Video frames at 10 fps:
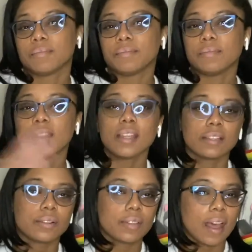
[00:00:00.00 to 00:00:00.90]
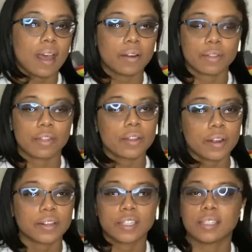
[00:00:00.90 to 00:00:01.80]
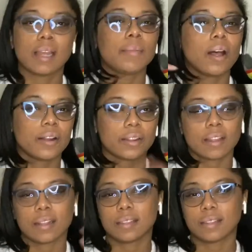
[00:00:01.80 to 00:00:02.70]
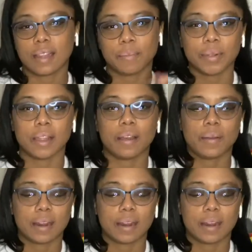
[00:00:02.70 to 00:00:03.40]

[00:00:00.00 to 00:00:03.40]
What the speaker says: this or that or the third. Just tell me all your thoughts down below,